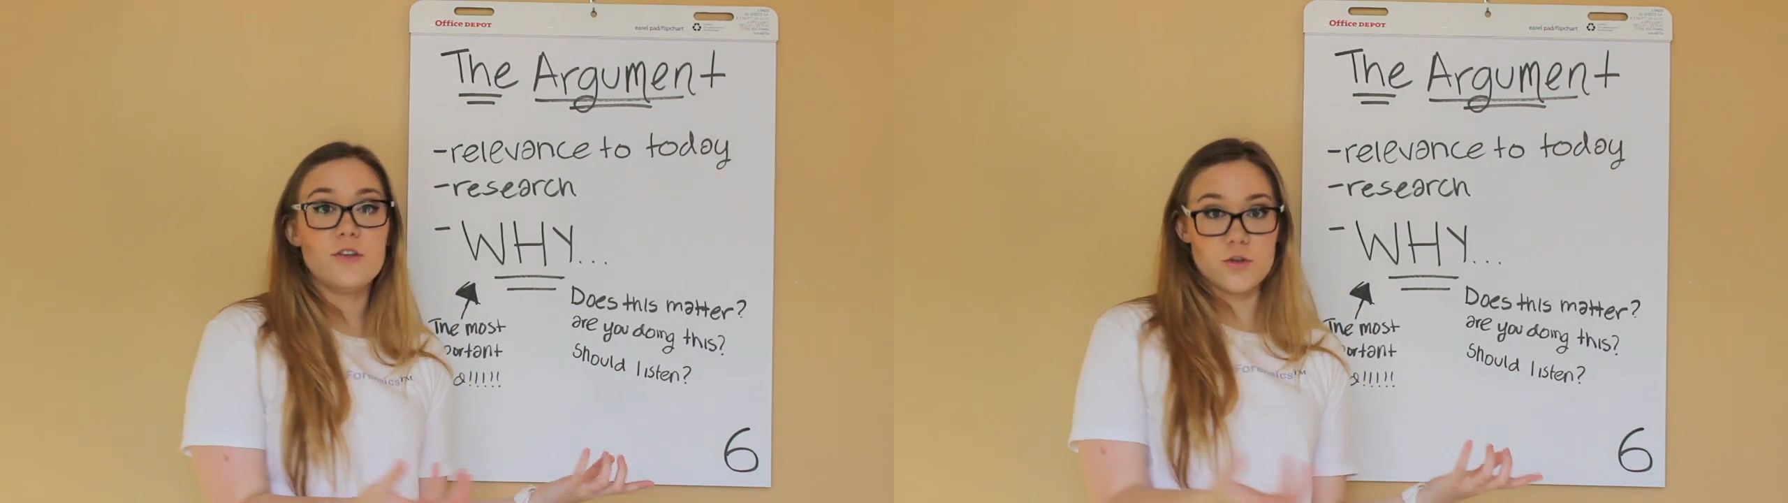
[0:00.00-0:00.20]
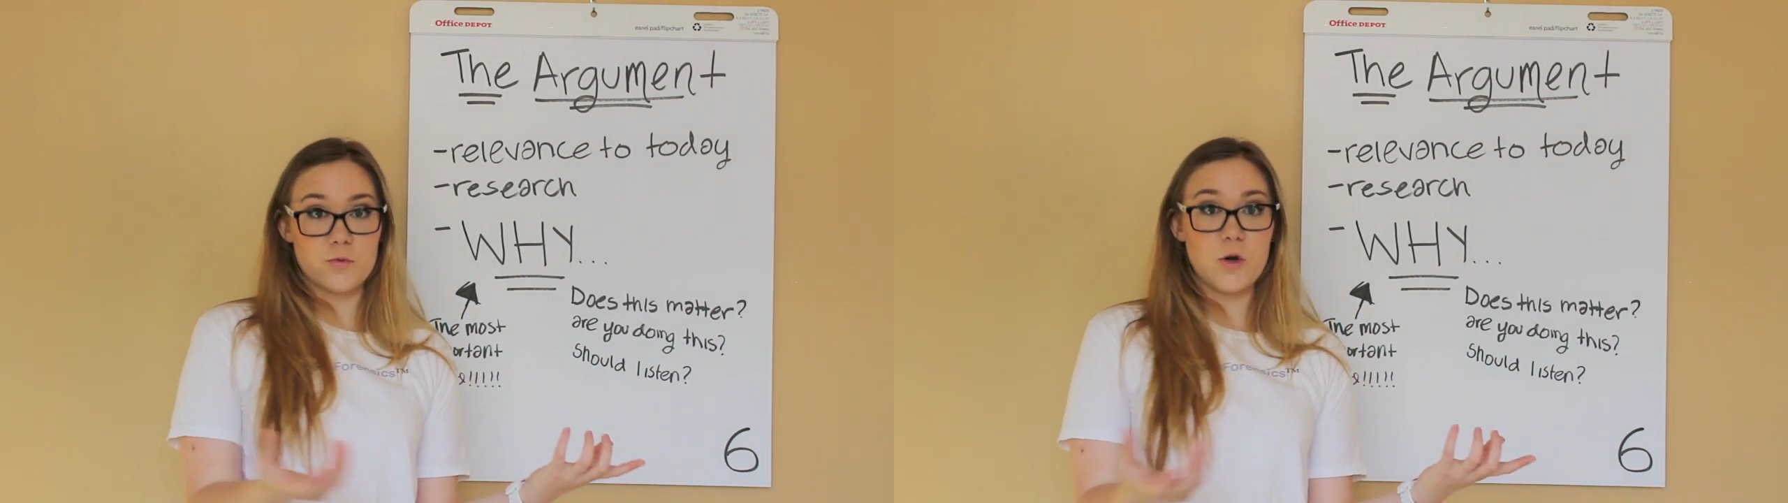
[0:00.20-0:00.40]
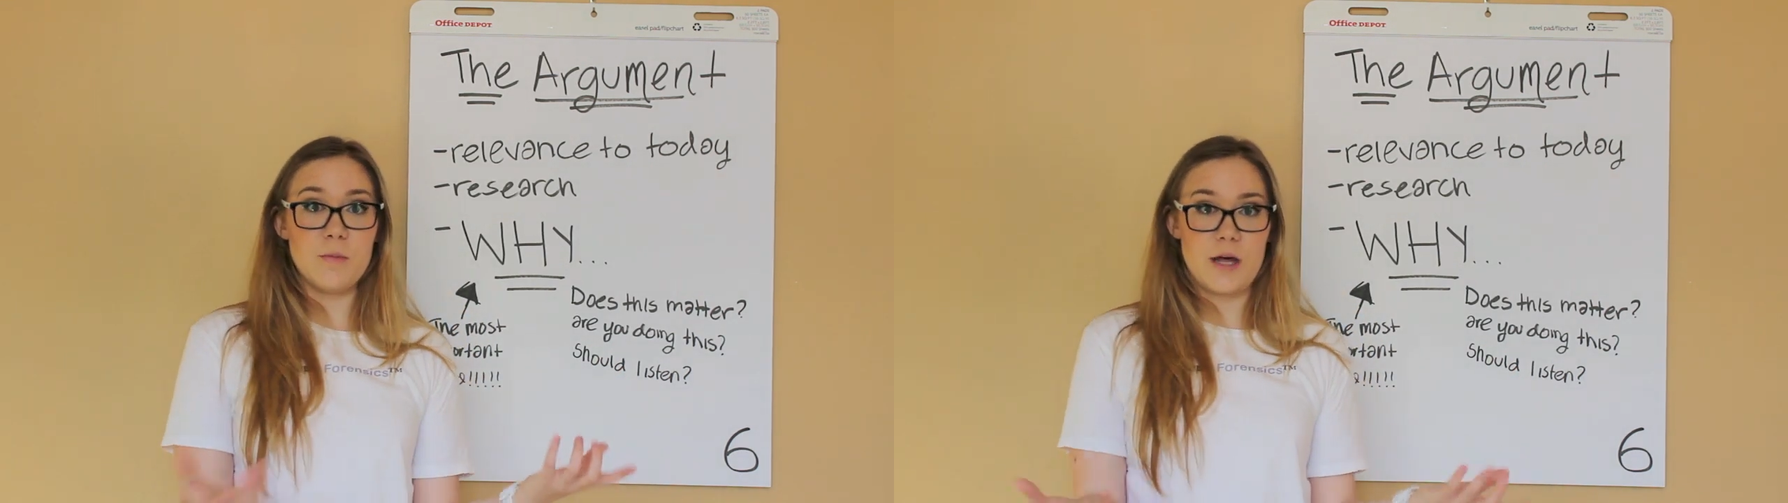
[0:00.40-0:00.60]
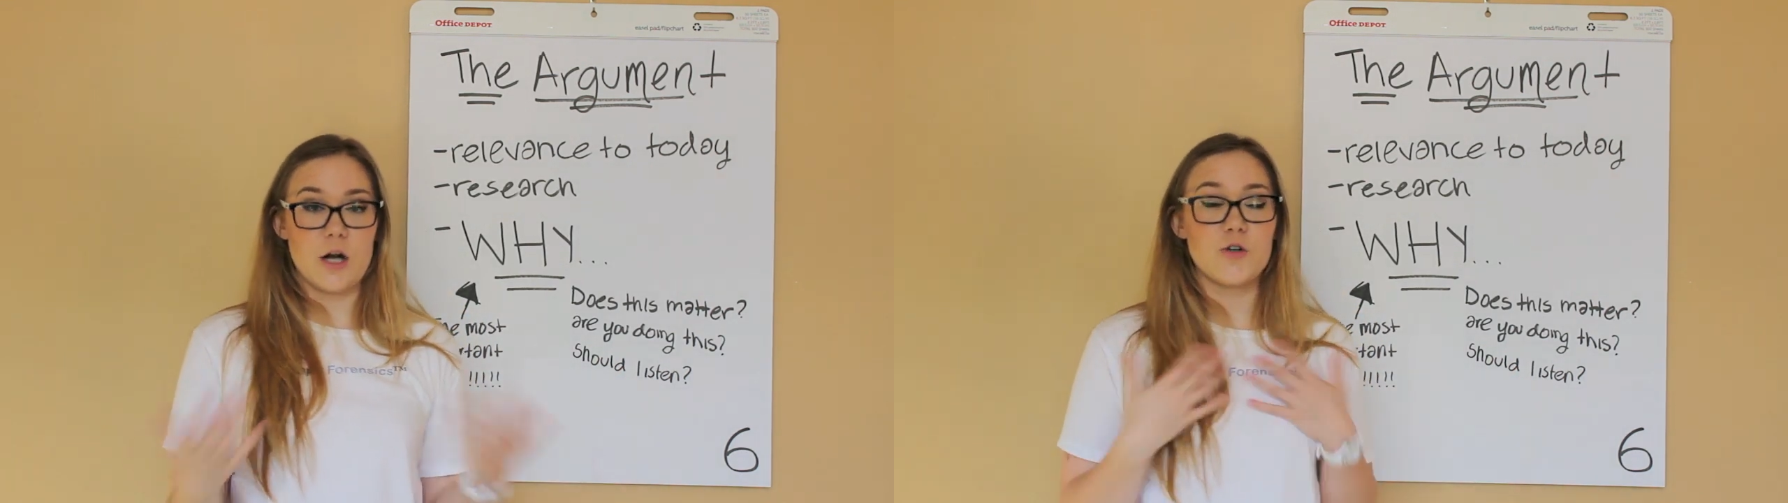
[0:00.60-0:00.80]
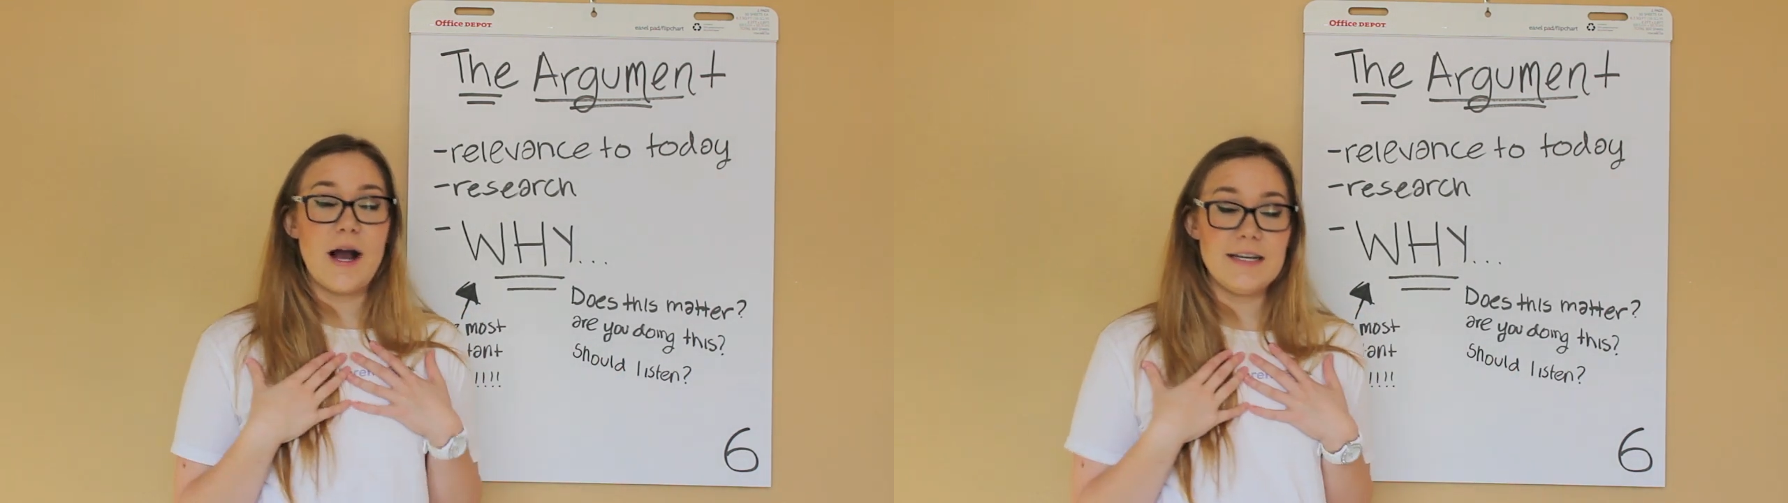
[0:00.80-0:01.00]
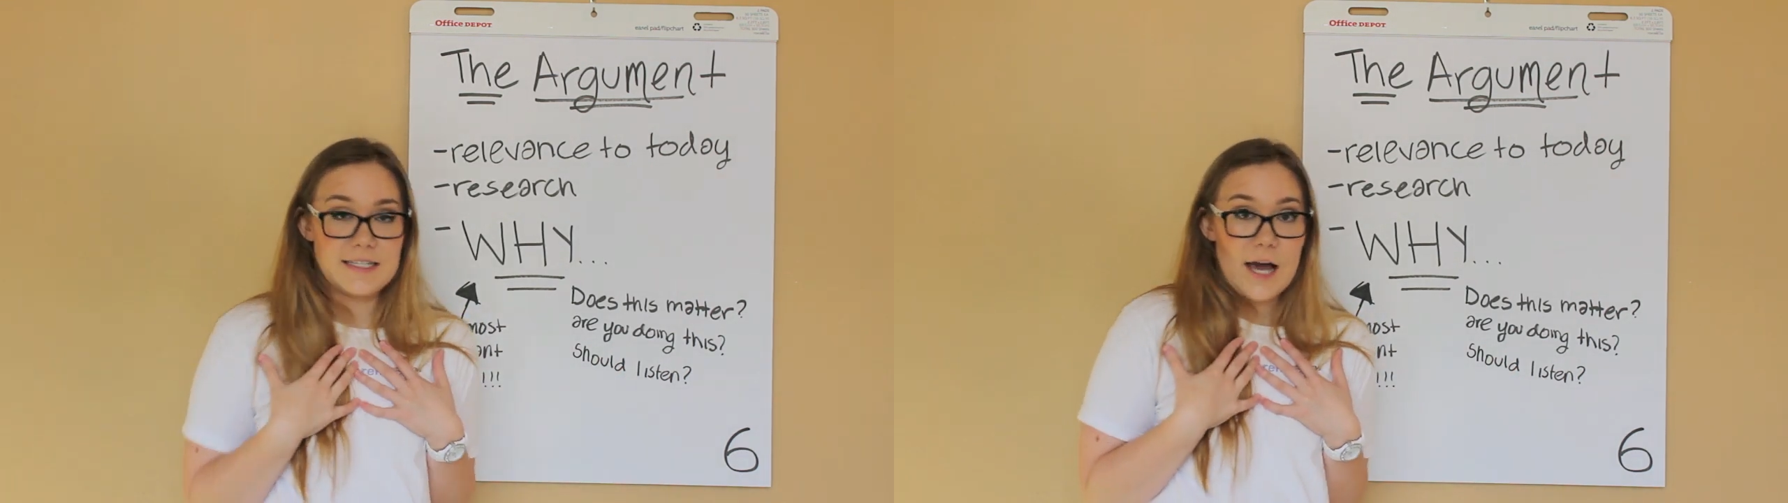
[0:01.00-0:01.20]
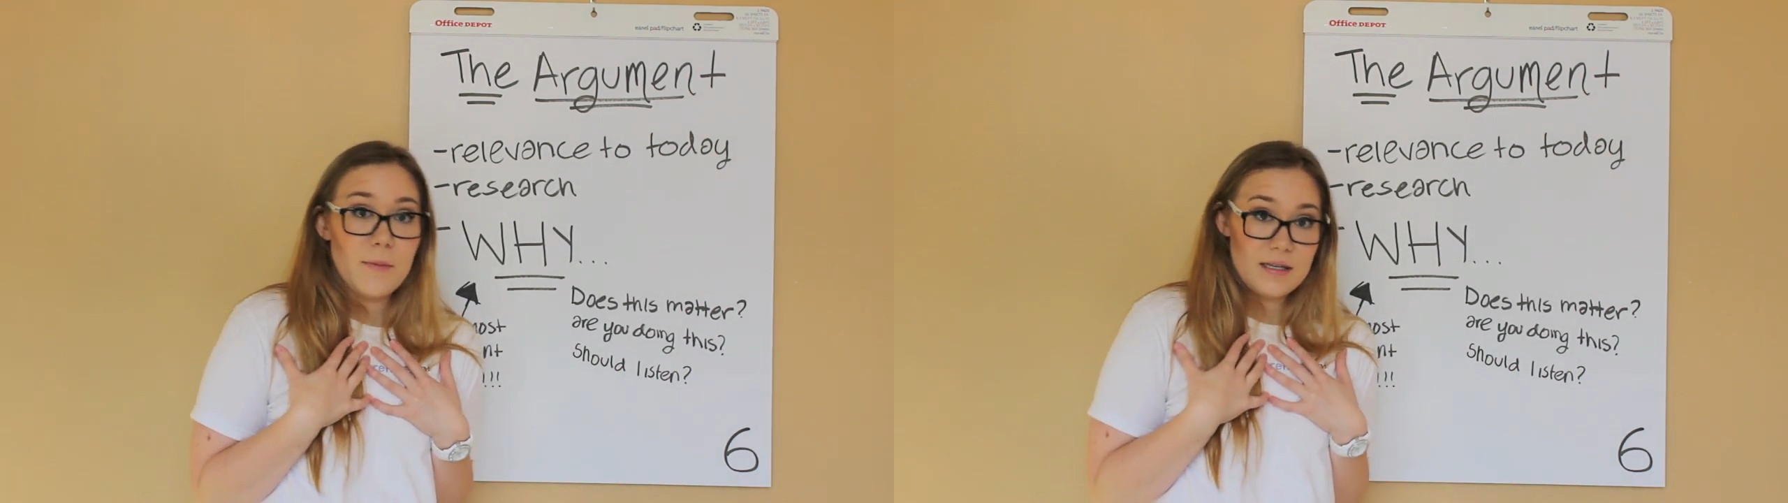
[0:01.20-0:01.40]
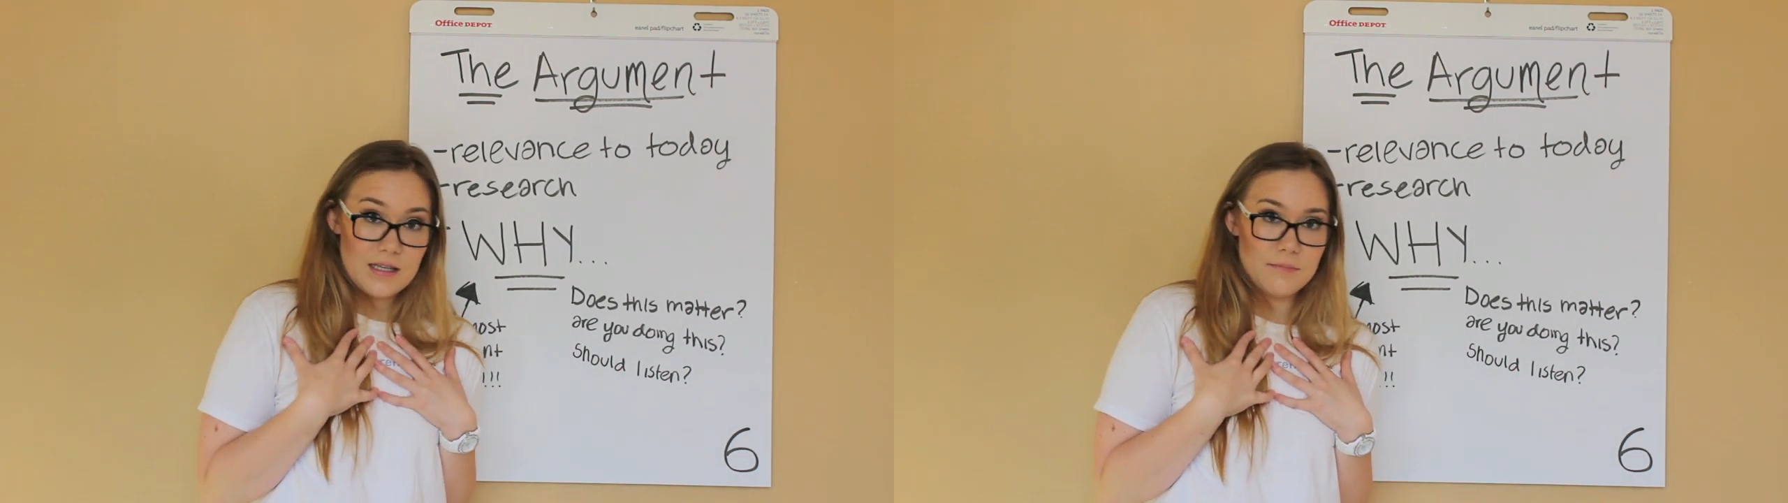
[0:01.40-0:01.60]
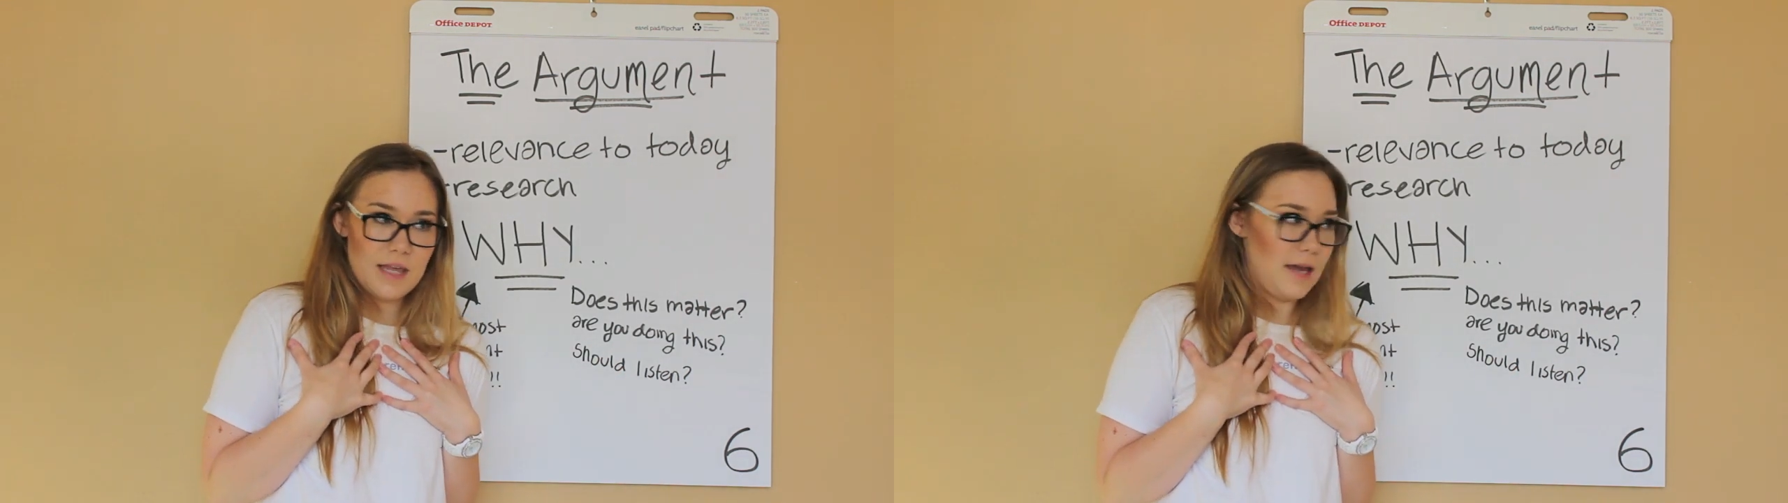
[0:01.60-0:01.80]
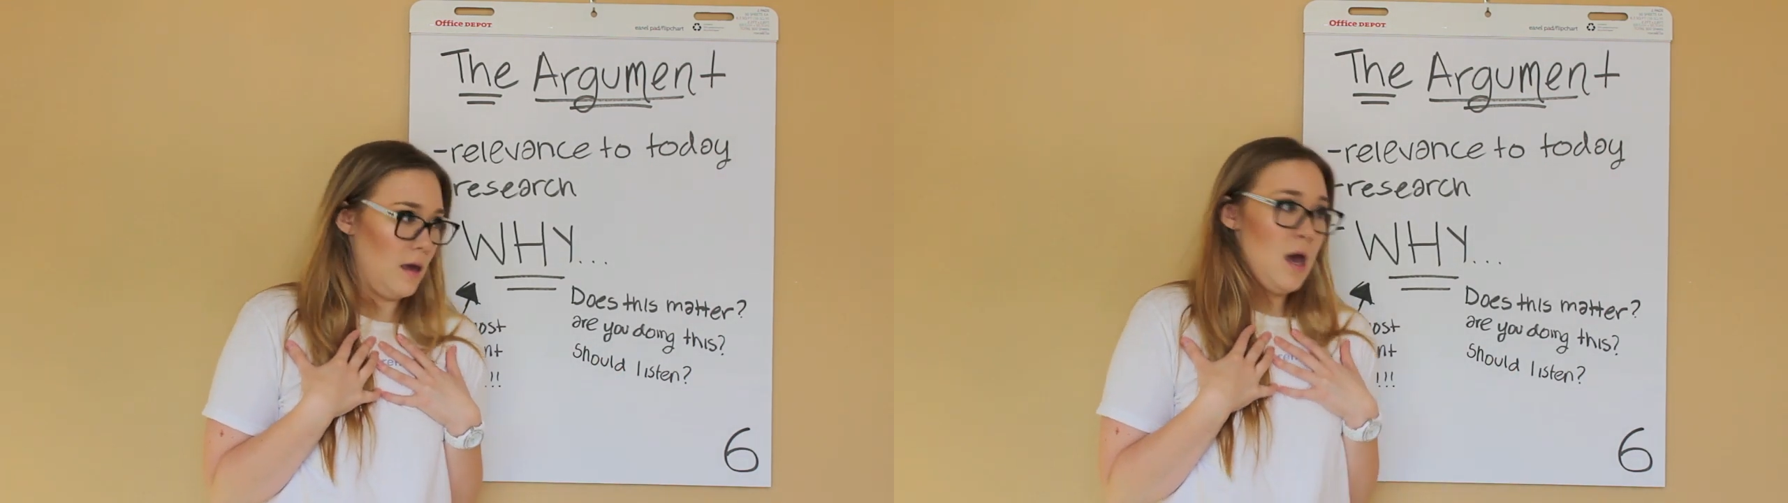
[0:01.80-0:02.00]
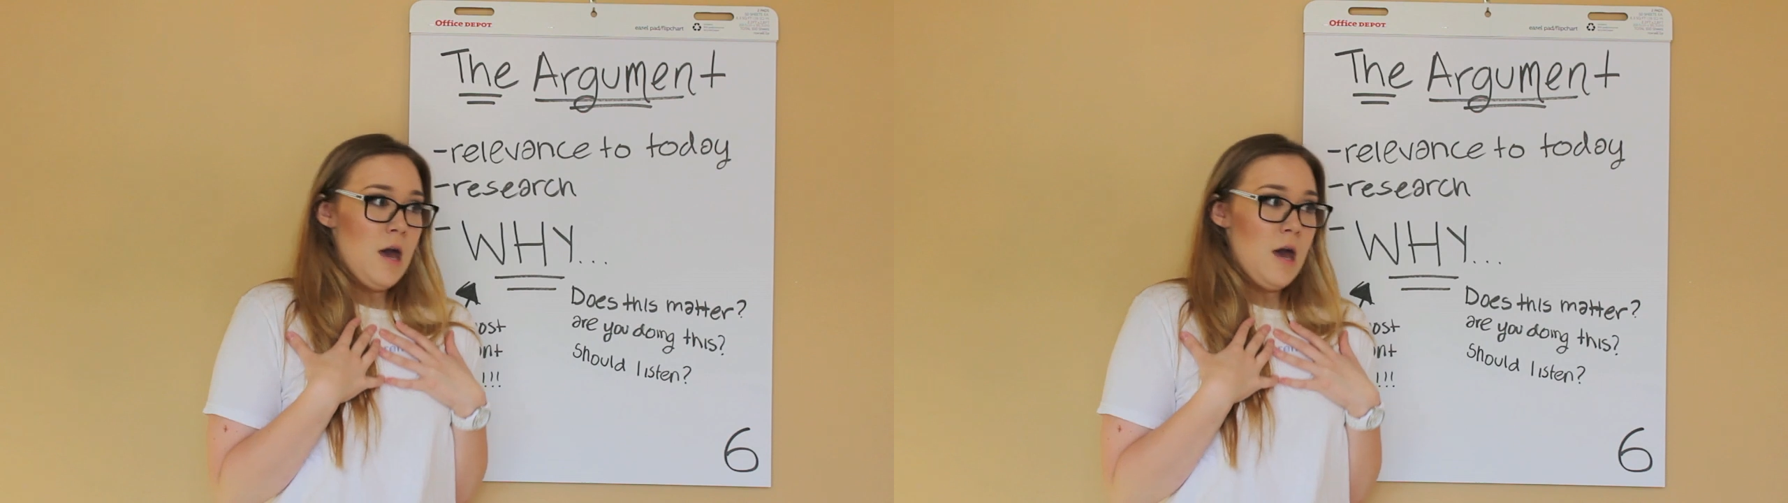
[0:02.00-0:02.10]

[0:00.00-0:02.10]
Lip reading: this room that are trying to tell me something